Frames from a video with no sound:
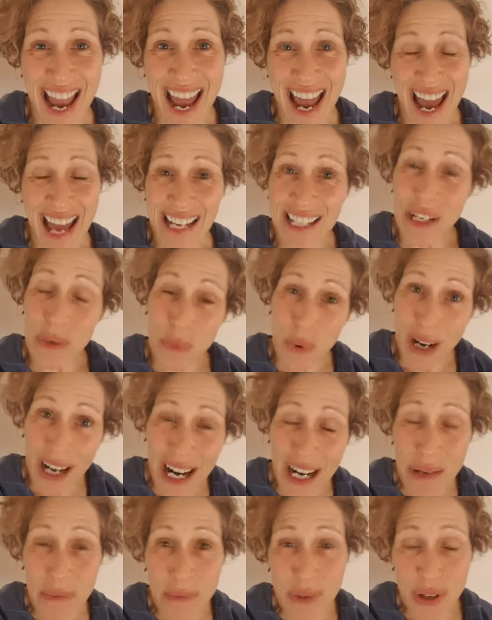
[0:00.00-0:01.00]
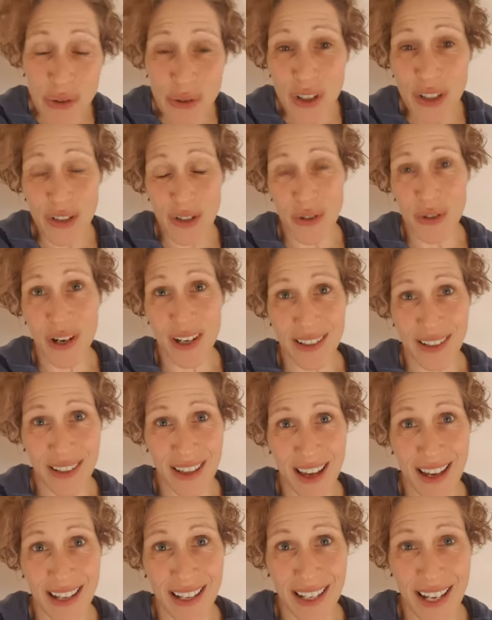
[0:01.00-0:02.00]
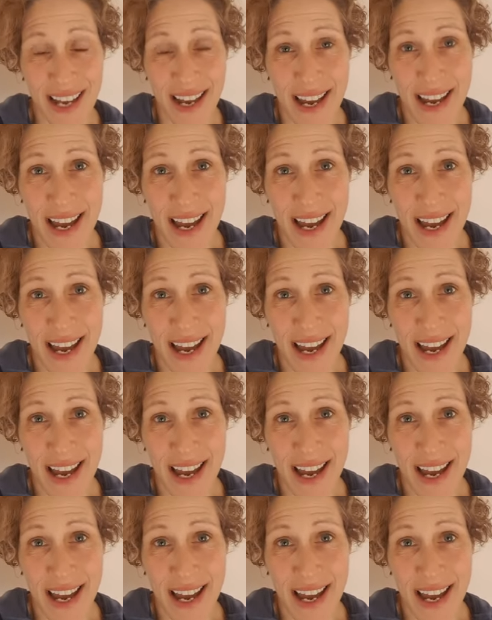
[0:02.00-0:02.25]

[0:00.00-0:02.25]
and I said, what kind of music do you guys like?